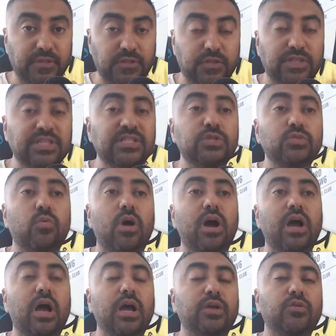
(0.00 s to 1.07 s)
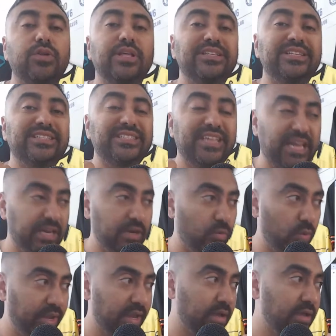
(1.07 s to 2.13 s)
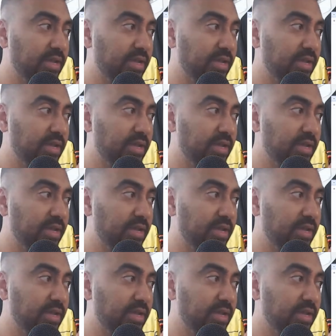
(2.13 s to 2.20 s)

So this is why I could entertain a winger.